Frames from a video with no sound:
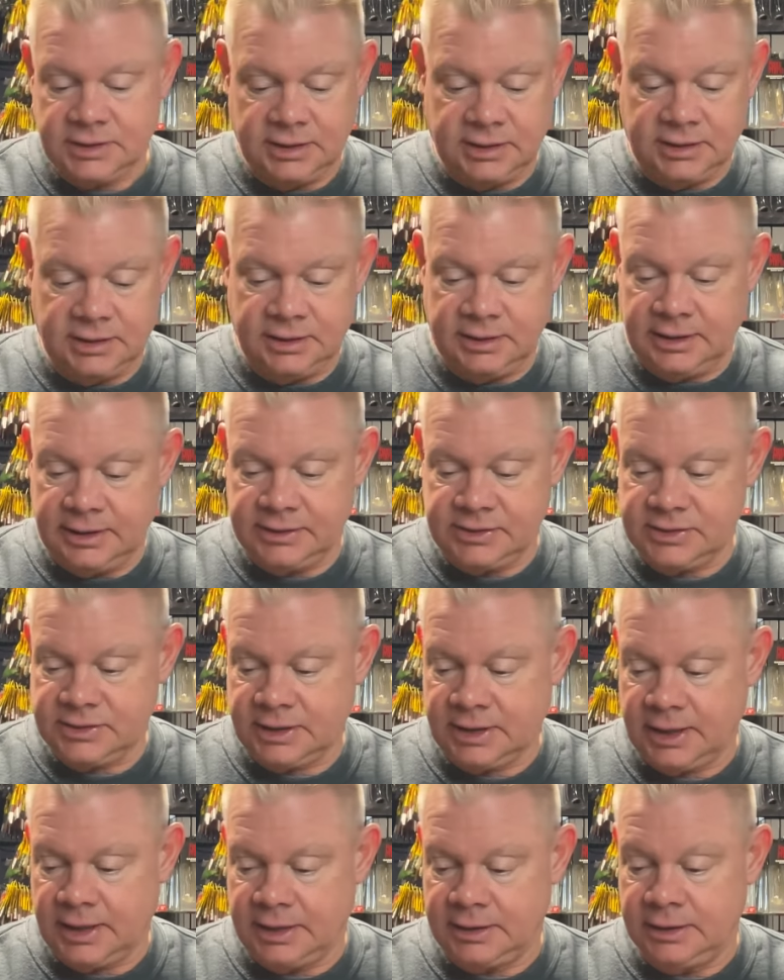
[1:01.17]
I just
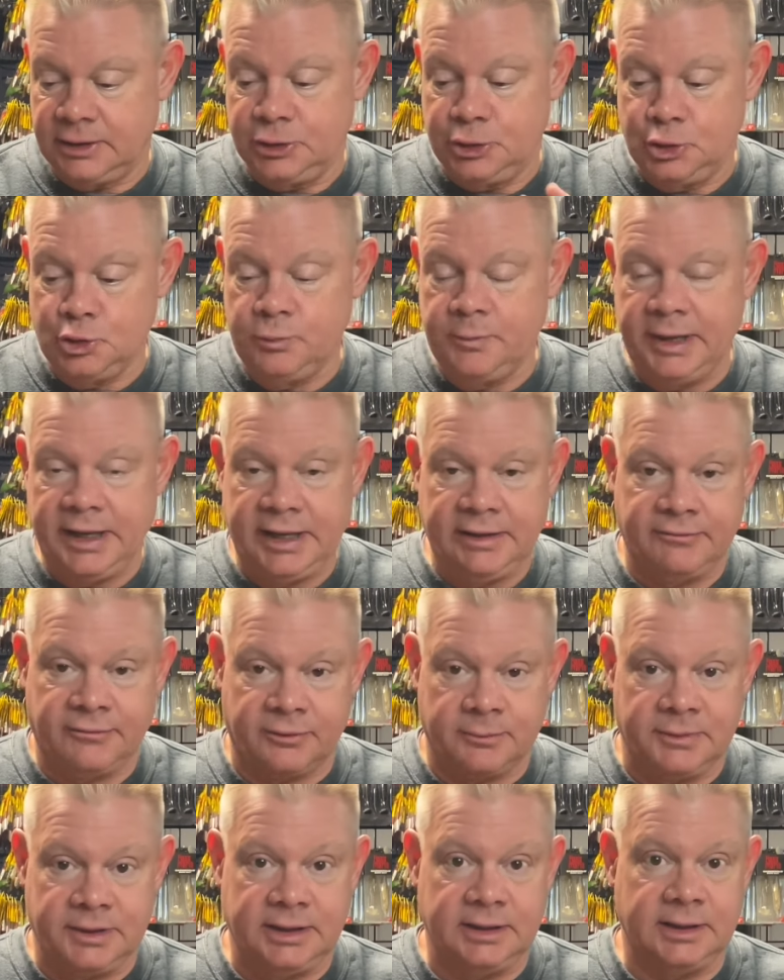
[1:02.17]
got a new bait for
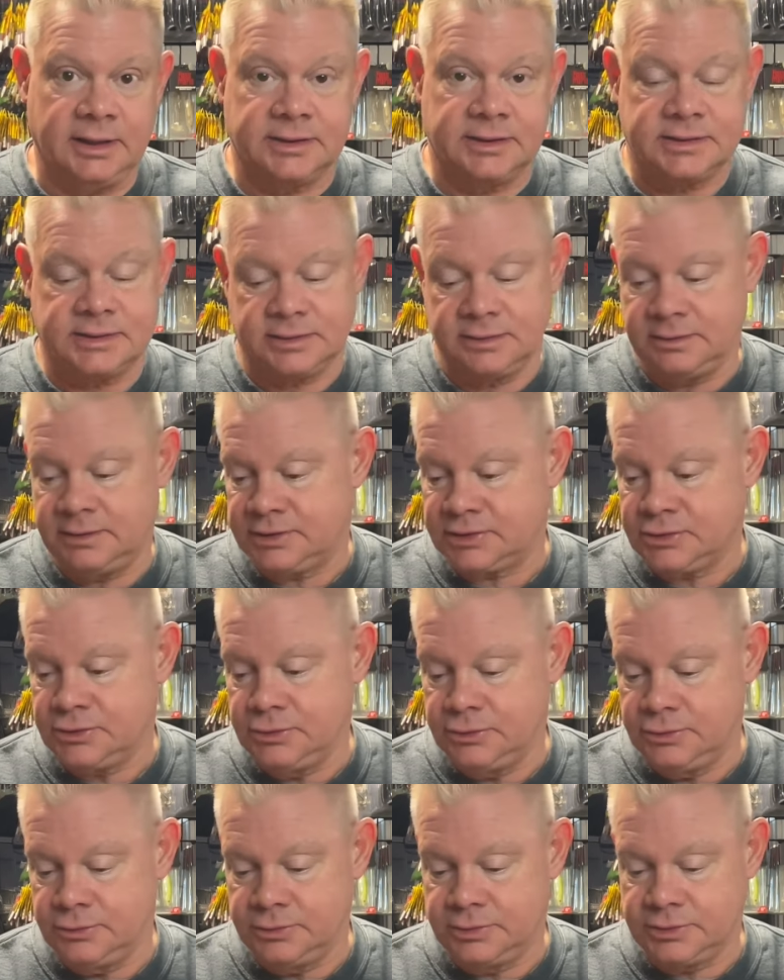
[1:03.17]
me that's
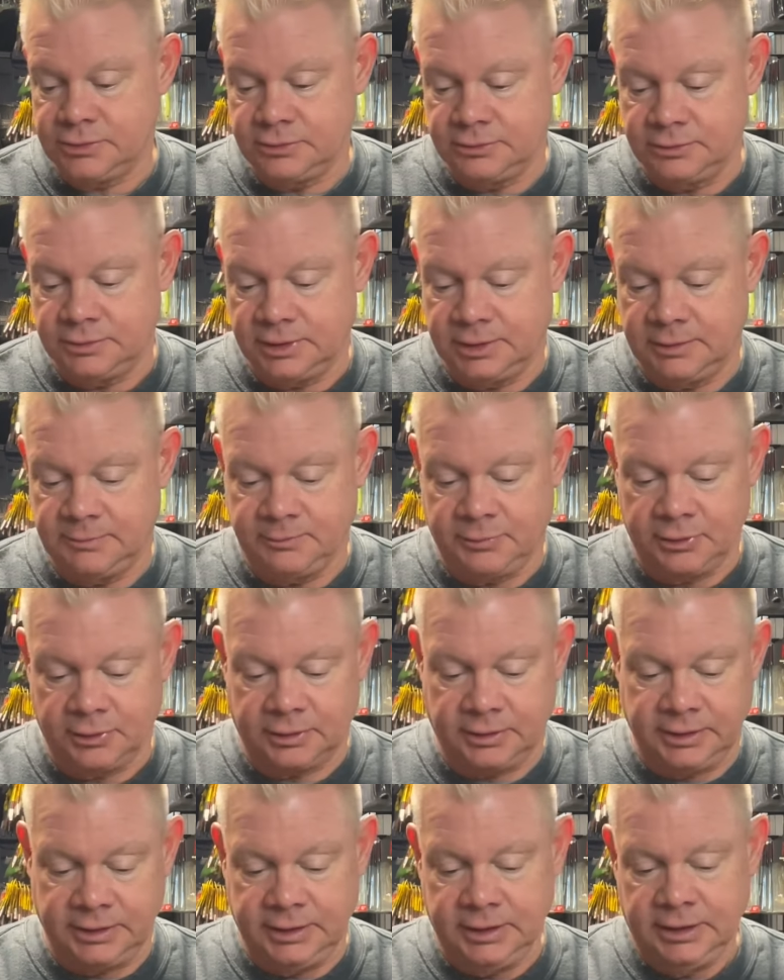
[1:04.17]
new to
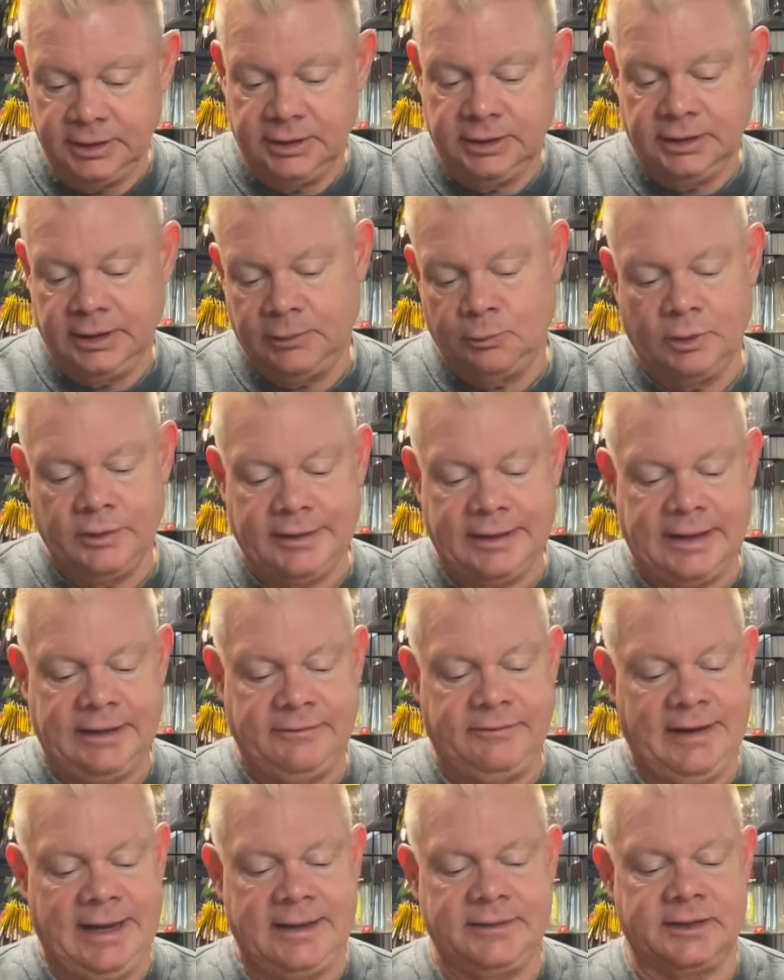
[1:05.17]
Berkley, and one that
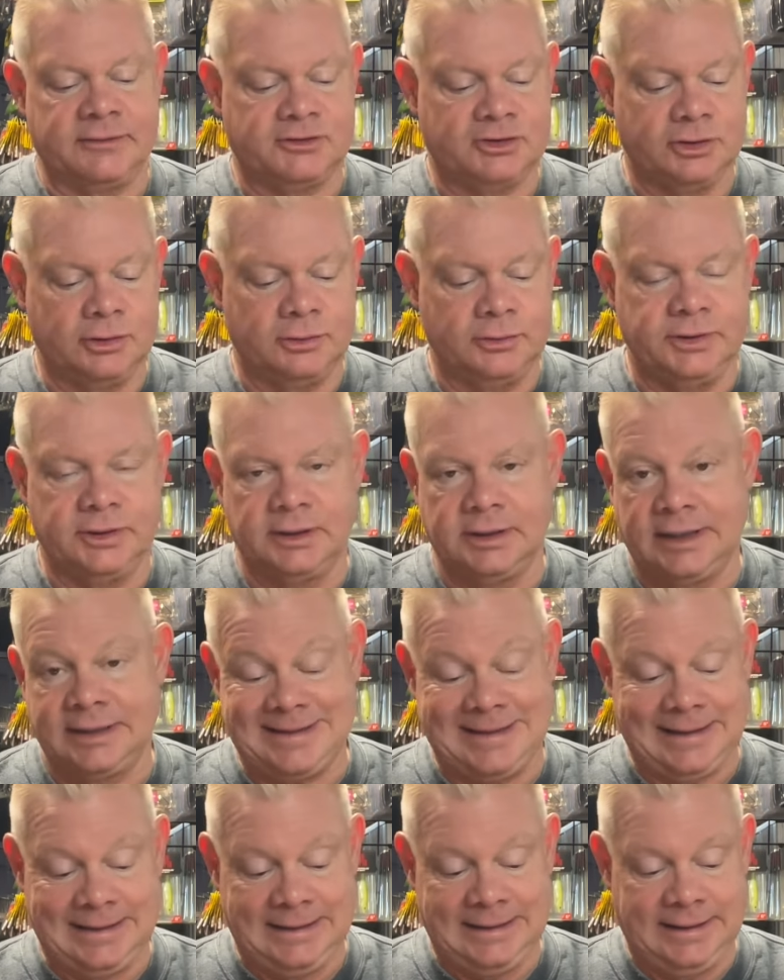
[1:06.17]
I've had that I've shown you a lot
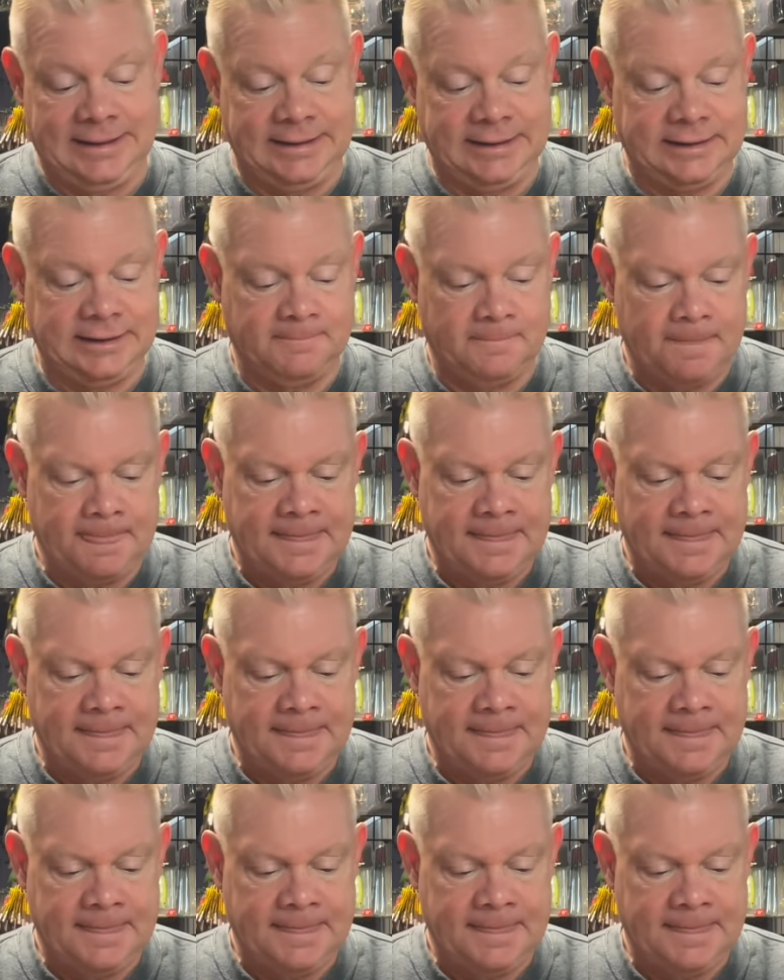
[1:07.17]
that I like,